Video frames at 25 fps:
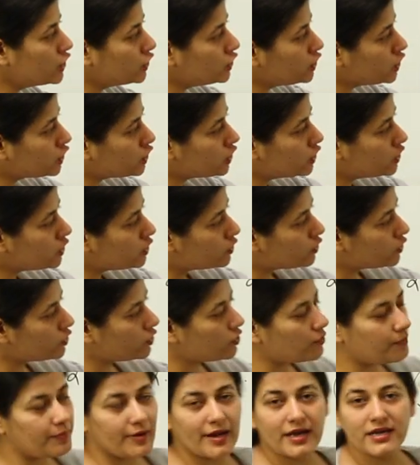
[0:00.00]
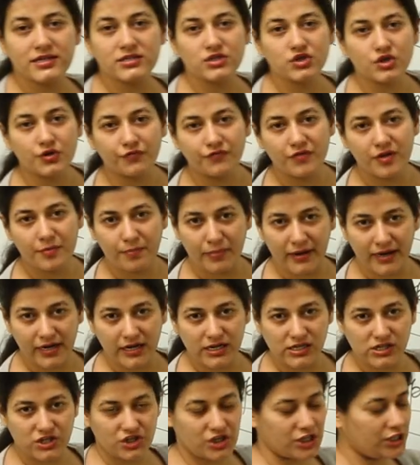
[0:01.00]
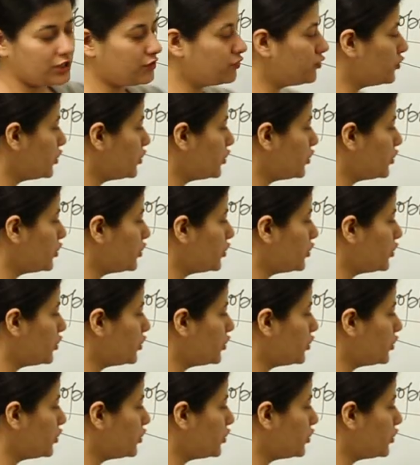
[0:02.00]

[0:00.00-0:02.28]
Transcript: The chloroplast of the bundle sheath